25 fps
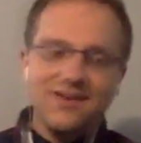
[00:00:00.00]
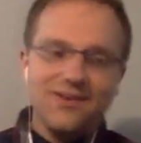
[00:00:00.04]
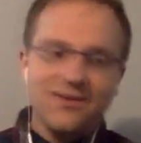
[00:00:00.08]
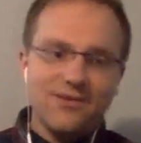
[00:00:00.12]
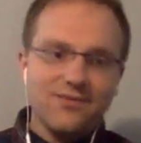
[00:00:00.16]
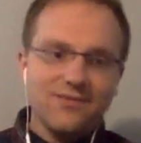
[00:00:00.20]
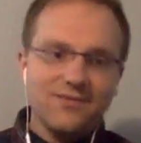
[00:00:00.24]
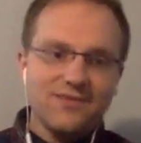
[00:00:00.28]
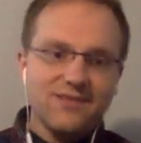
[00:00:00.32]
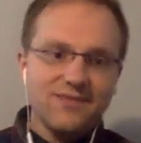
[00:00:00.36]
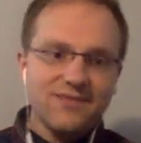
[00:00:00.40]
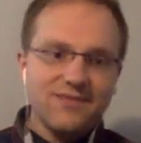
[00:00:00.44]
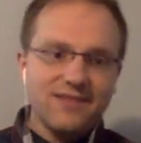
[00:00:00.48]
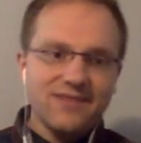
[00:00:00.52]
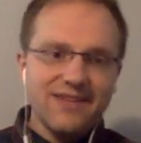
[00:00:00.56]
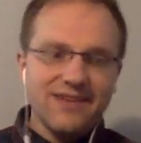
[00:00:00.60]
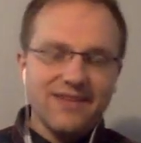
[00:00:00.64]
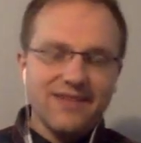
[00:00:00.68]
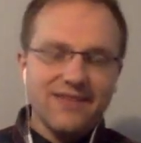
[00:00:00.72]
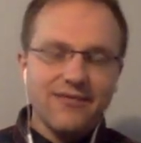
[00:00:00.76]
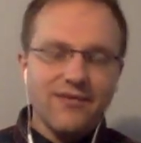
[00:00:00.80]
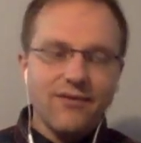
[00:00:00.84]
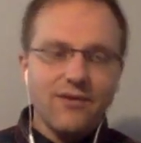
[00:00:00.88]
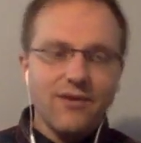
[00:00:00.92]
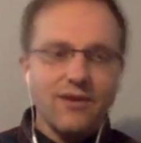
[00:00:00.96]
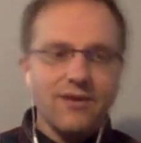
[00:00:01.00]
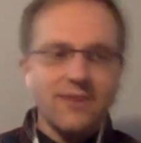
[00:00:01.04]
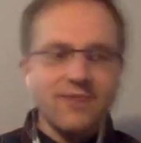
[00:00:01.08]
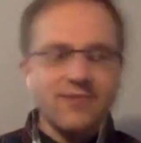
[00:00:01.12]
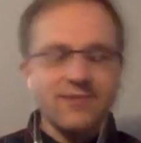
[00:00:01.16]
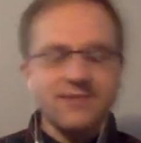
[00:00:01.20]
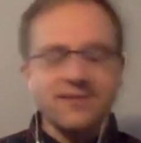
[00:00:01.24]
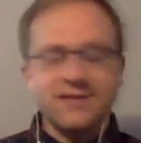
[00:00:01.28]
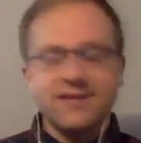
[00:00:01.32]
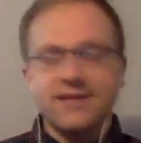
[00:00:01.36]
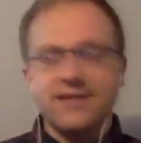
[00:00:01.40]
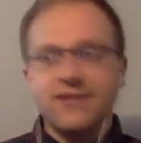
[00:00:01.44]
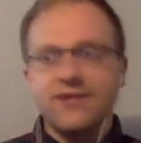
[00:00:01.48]
something like
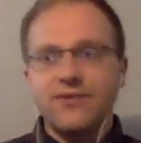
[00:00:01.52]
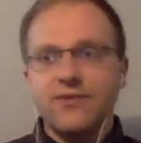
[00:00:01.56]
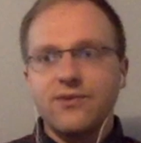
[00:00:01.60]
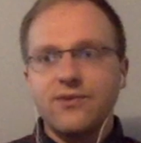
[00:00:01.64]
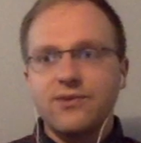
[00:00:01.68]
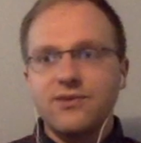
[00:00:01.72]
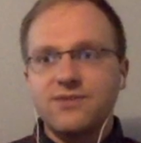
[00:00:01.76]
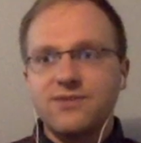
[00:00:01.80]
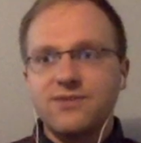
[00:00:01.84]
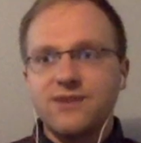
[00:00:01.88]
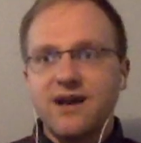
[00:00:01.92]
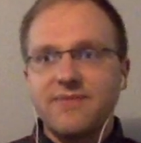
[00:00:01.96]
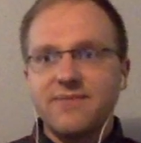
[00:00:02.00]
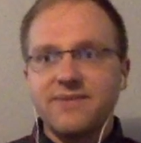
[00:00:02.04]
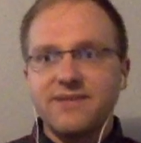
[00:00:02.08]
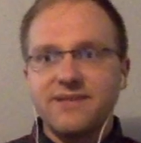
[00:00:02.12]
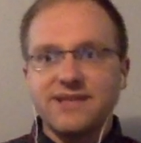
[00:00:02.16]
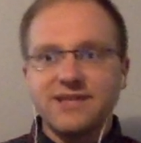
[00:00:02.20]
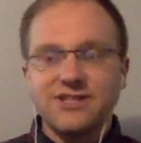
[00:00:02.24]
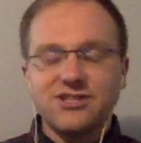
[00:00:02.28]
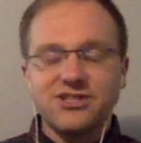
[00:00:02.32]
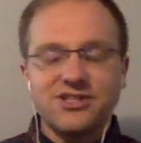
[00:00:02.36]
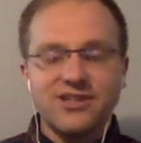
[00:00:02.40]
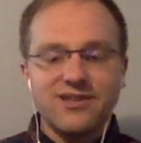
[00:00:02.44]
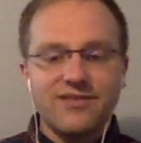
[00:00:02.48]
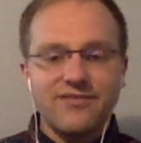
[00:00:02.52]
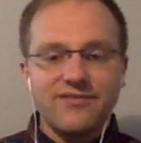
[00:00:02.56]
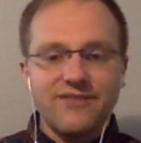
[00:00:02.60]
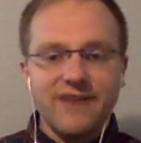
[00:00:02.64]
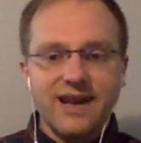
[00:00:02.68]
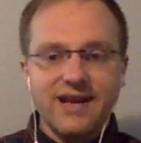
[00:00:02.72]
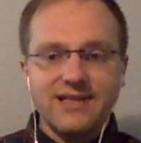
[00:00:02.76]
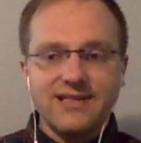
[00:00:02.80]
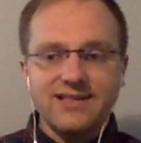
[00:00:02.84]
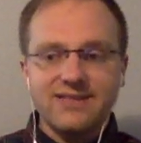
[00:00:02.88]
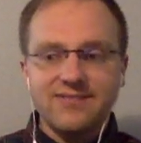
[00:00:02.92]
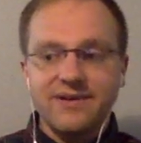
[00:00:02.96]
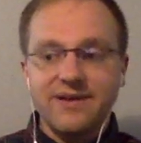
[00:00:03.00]
40% of the world's population
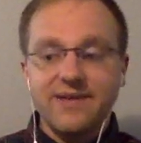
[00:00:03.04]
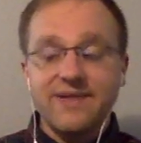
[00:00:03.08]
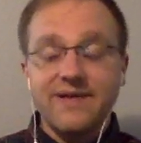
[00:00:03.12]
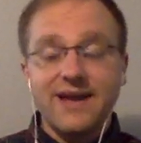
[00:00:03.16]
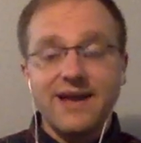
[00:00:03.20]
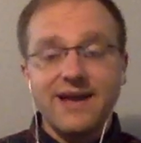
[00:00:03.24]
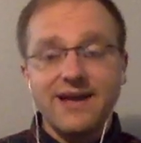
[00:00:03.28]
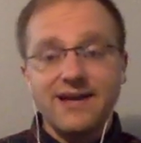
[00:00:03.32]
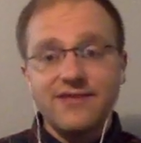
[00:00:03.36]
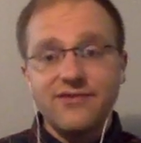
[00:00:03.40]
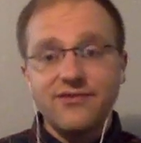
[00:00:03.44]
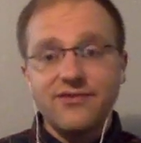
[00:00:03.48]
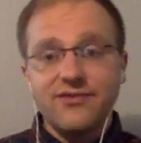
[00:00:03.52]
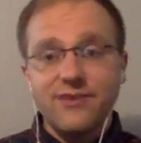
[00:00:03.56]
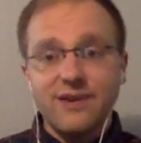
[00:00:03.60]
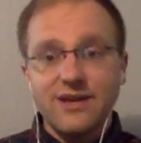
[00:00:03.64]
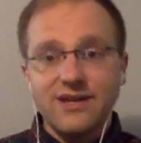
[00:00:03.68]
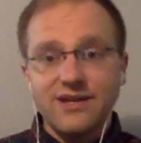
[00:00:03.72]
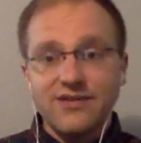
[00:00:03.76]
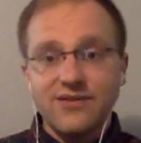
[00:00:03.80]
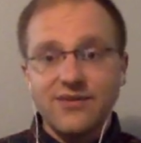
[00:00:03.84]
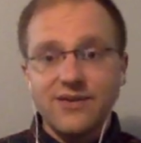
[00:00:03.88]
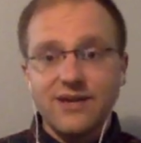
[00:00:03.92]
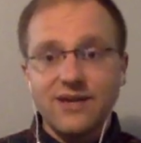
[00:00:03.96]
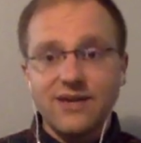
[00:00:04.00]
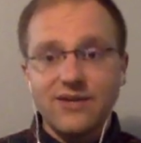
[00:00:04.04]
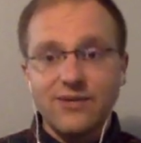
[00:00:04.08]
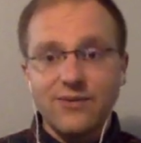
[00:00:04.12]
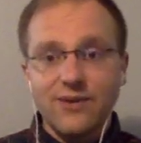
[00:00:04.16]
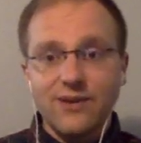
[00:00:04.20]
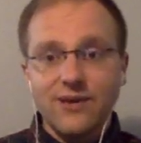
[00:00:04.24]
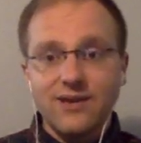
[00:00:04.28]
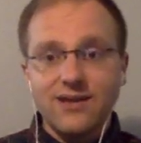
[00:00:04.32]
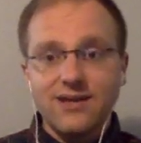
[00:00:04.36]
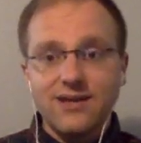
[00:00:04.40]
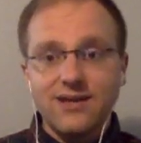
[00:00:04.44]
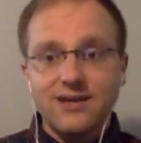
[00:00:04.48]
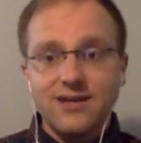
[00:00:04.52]
infected by the end of
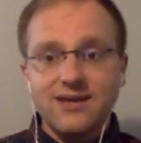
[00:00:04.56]
2021,